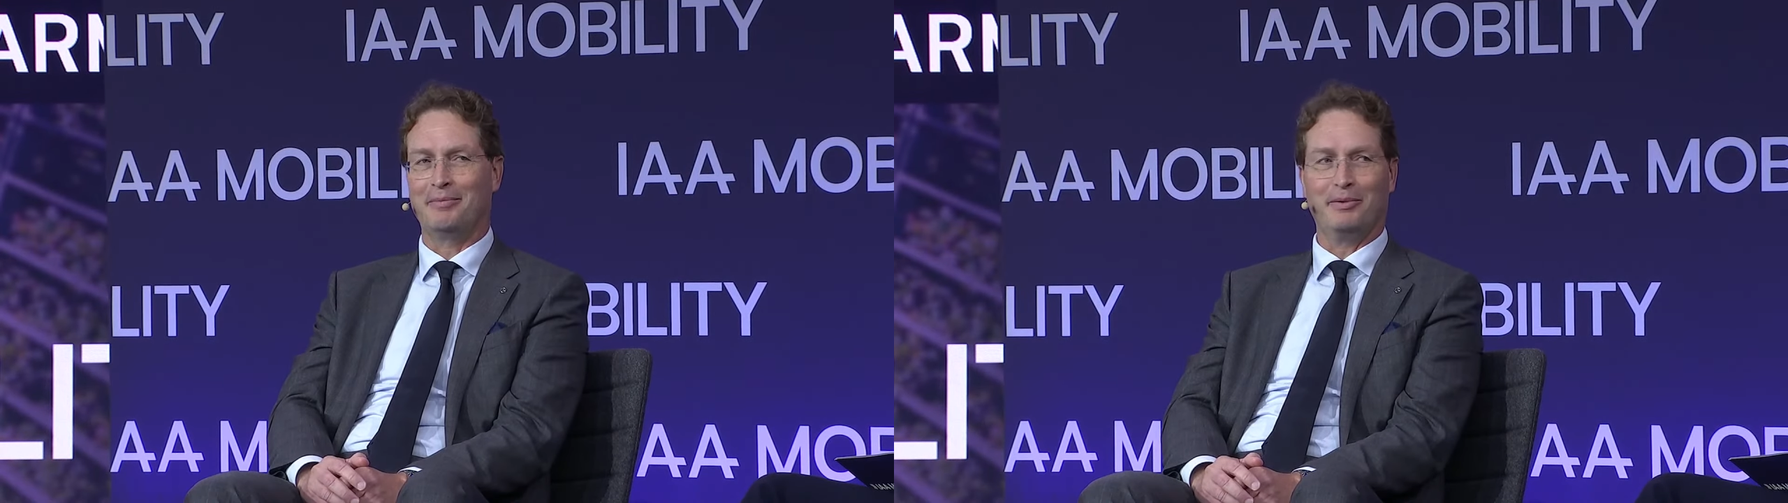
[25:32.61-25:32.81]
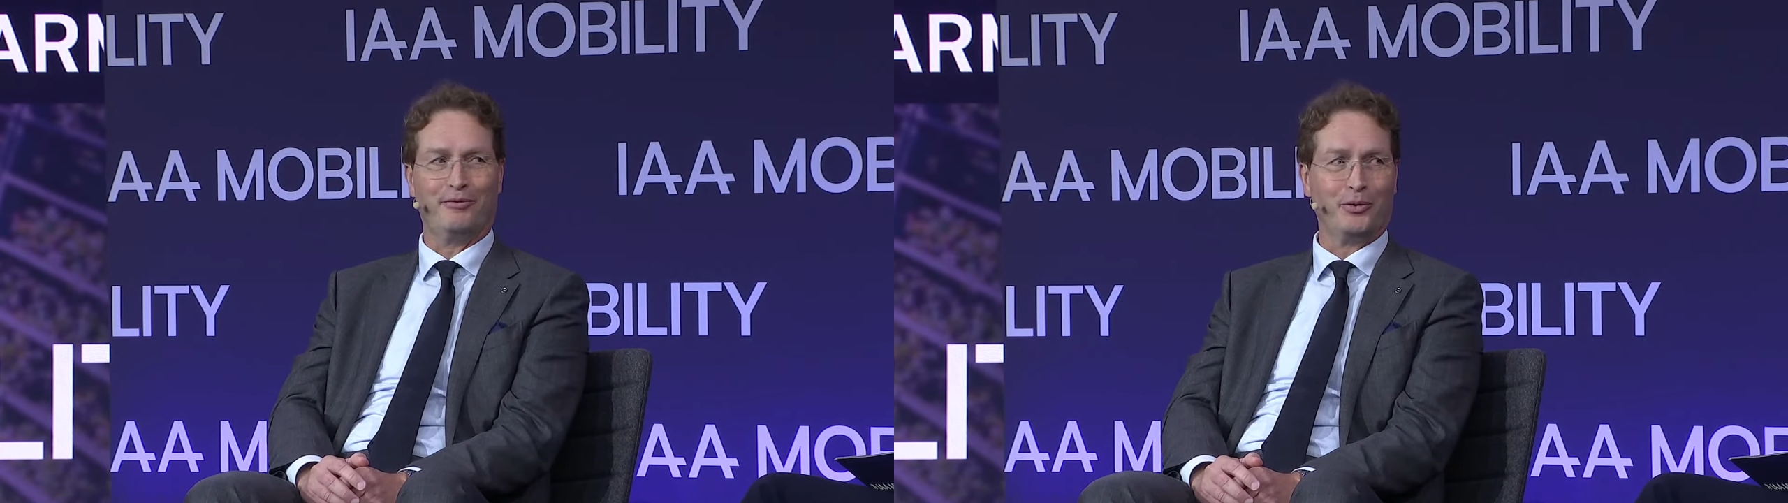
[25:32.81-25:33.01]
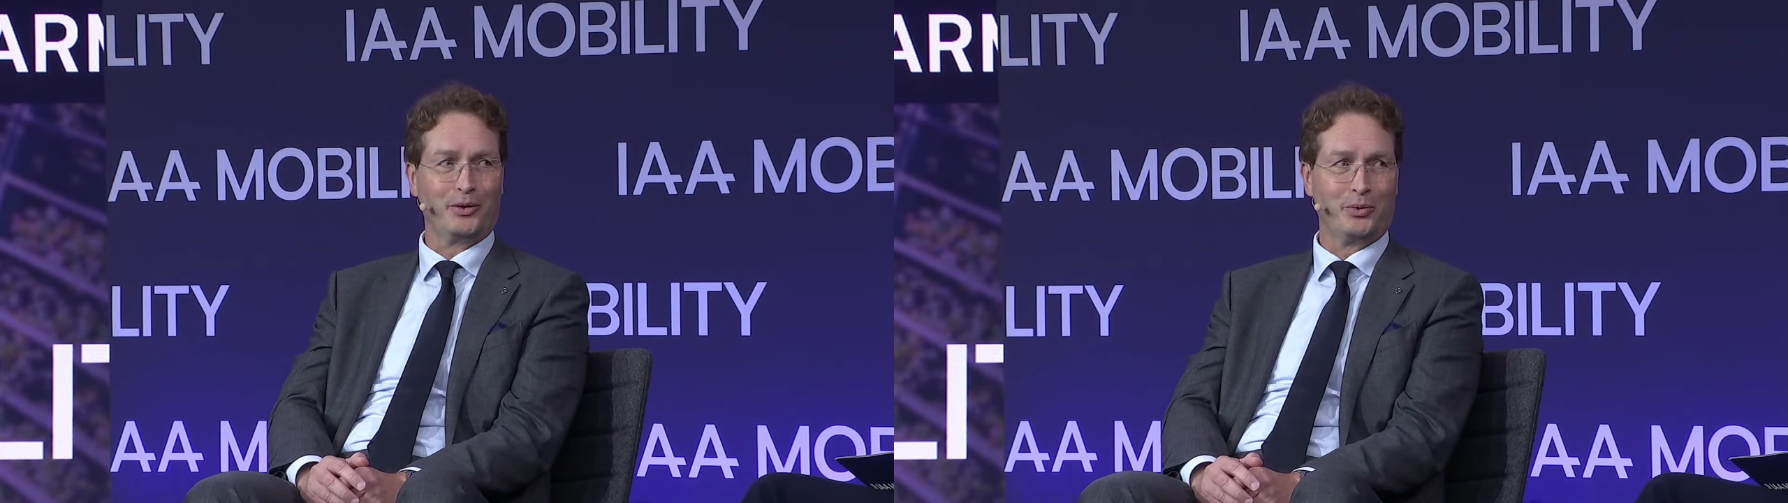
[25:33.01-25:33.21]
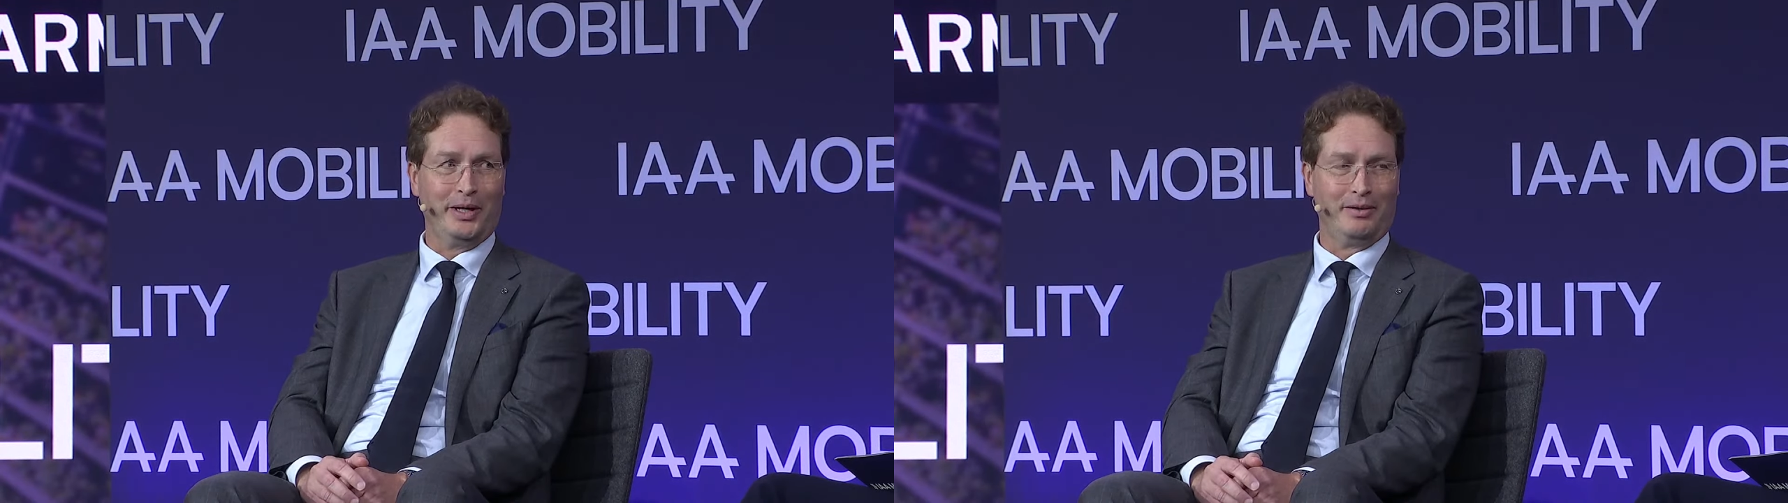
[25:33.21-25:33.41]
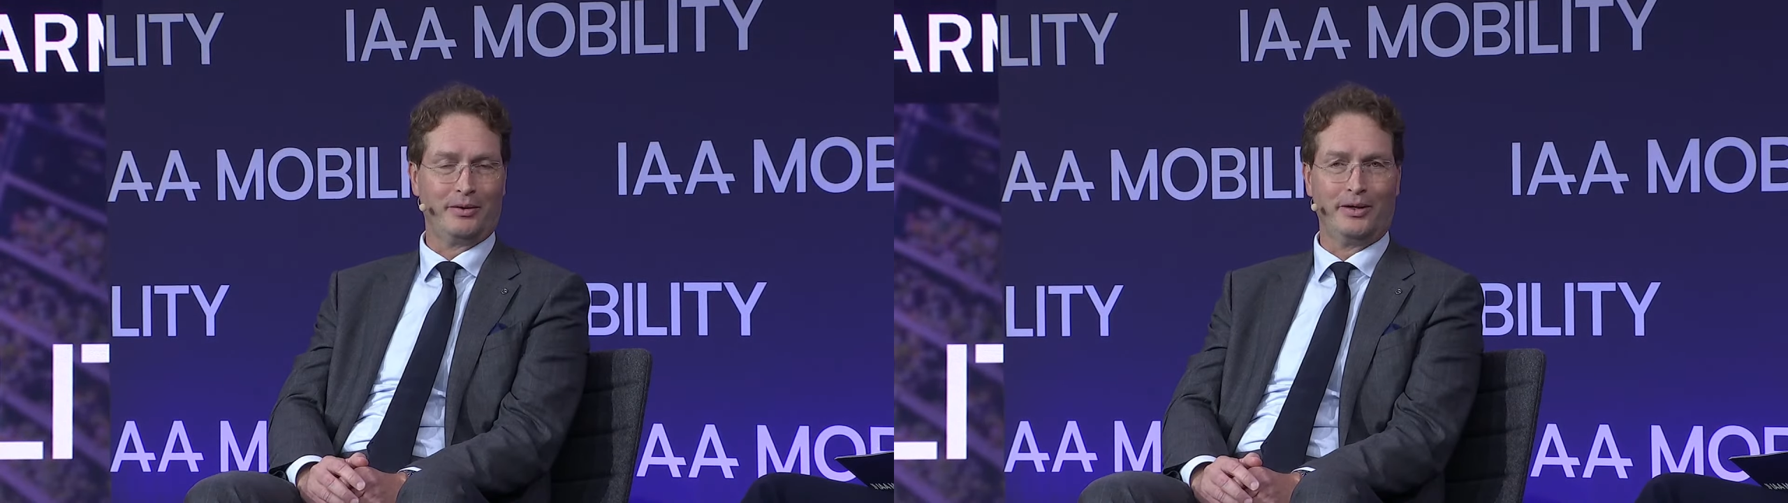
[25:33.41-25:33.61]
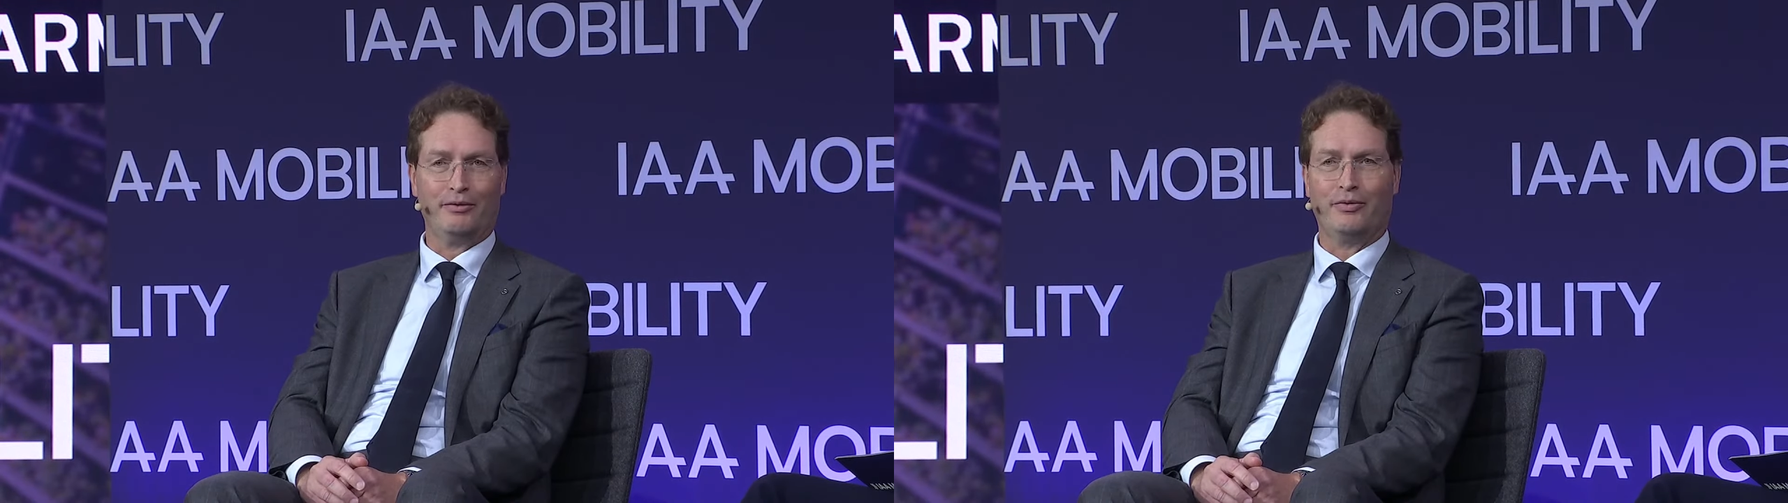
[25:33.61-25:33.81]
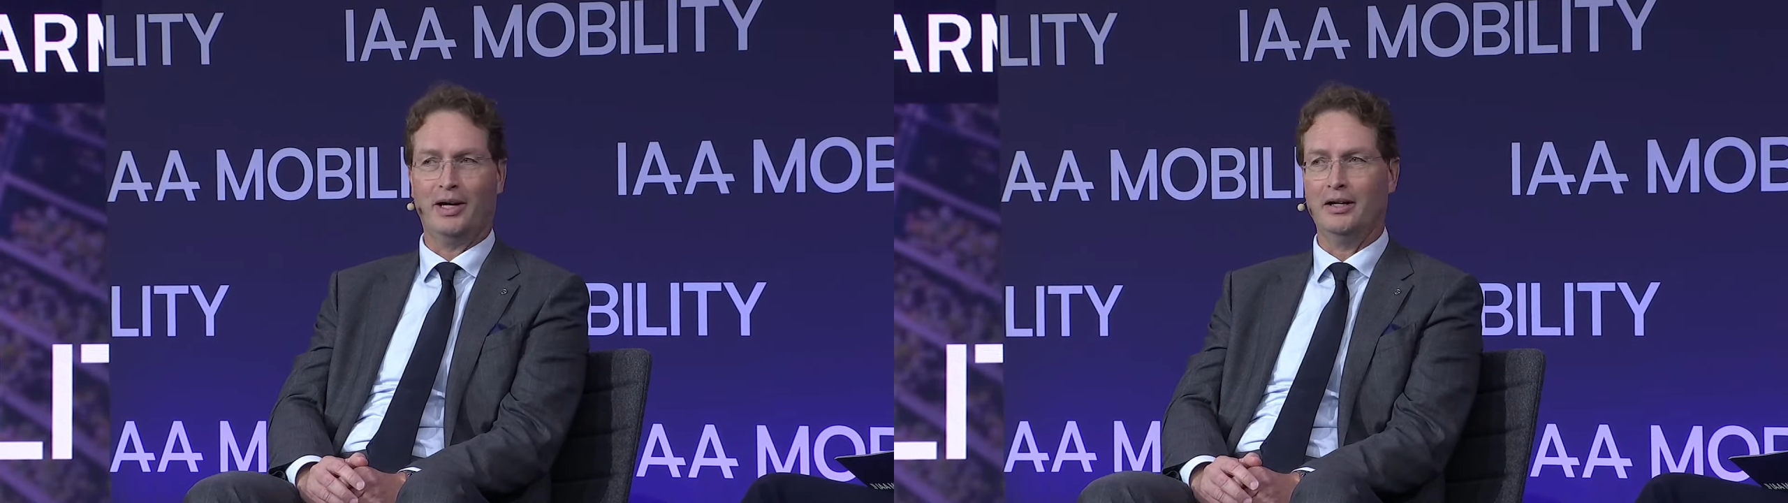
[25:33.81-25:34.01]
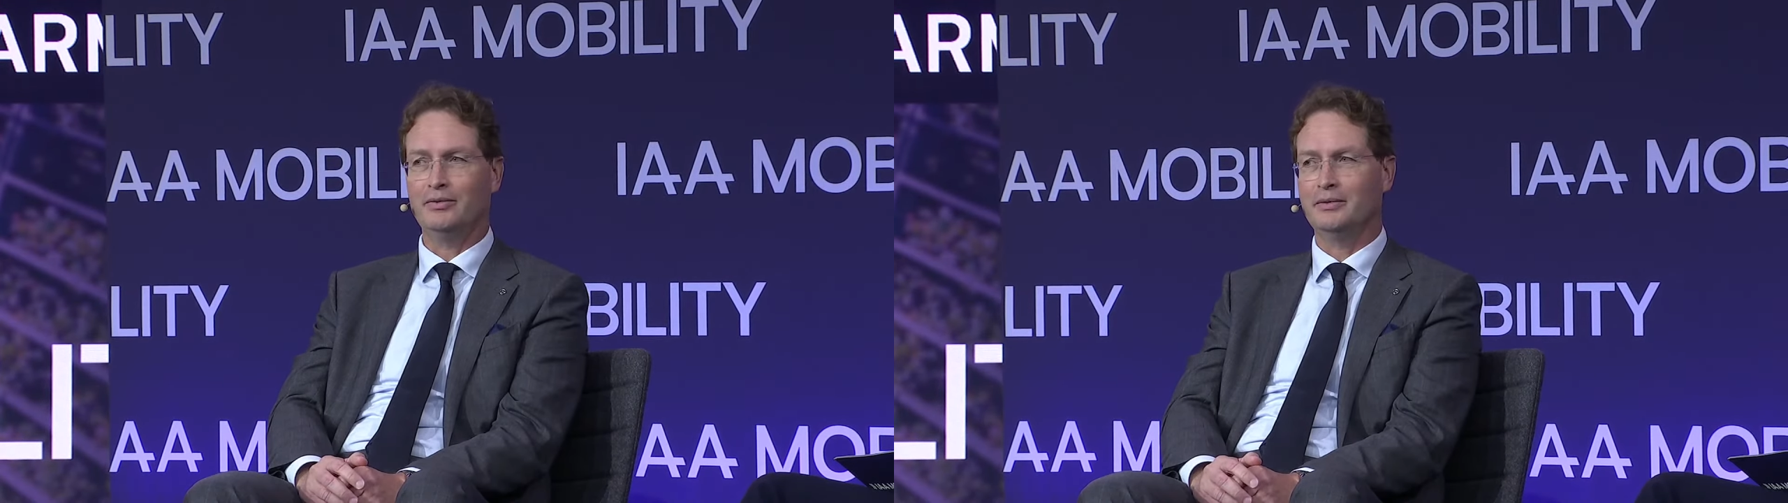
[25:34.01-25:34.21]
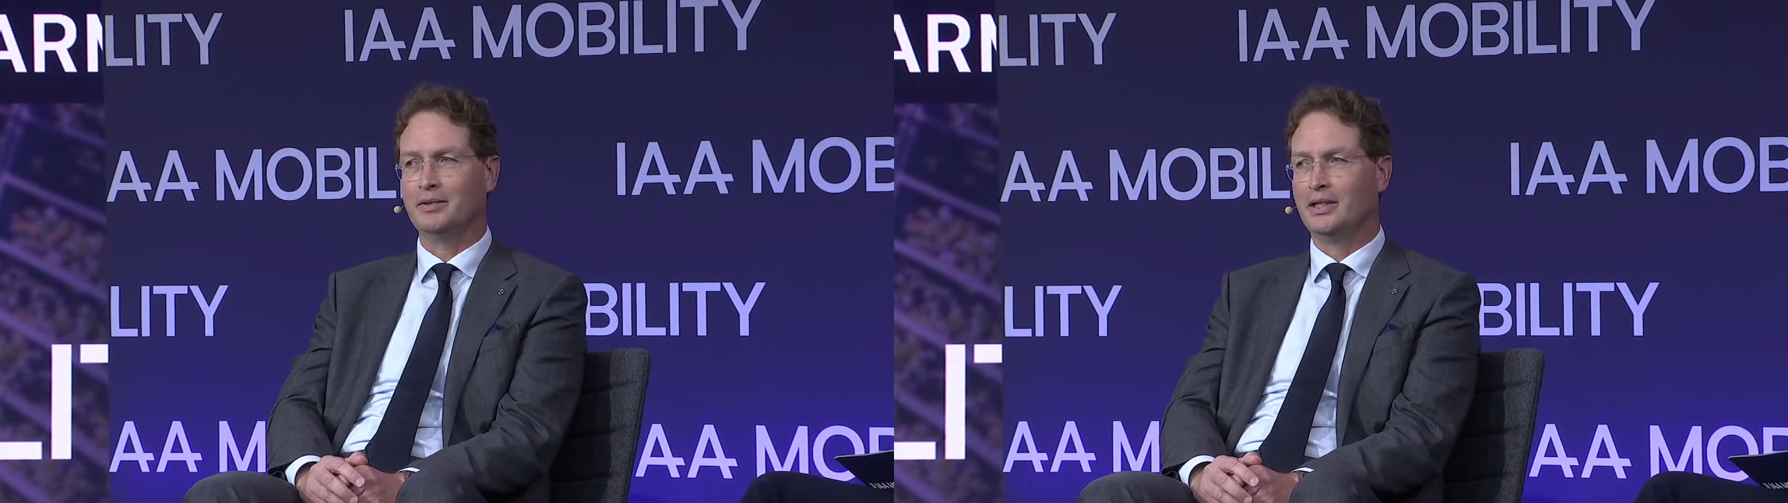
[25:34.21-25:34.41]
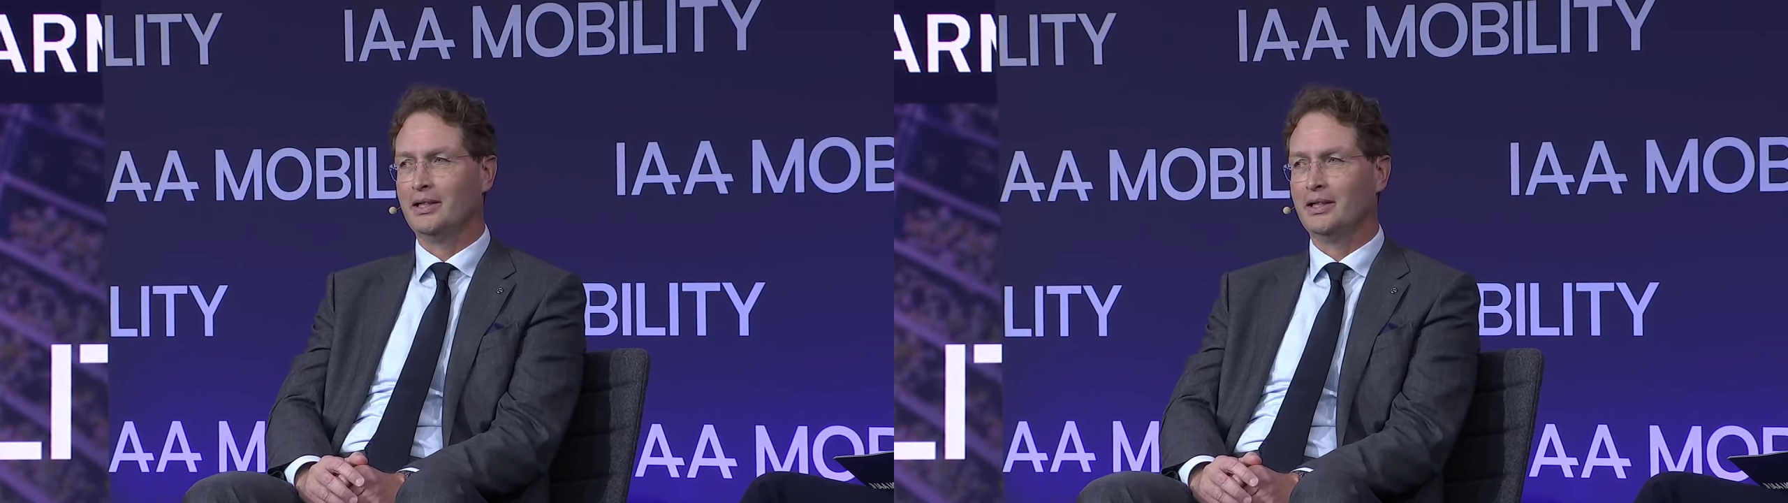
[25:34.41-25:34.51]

that before 2035.